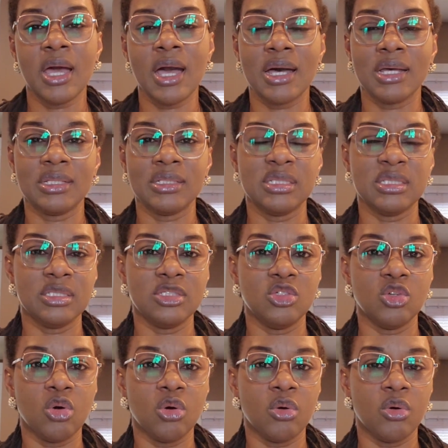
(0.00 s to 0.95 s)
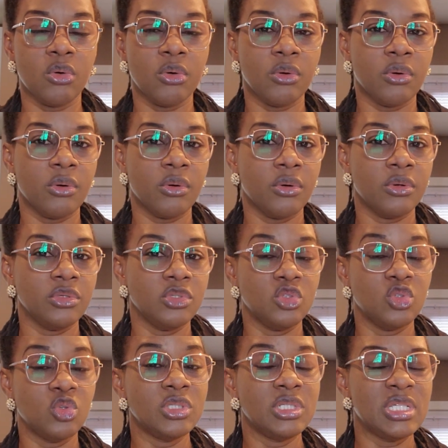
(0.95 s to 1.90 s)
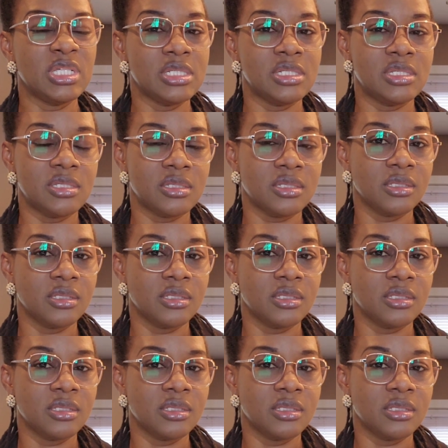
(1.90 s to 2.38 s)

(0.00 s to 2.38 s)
and you don't need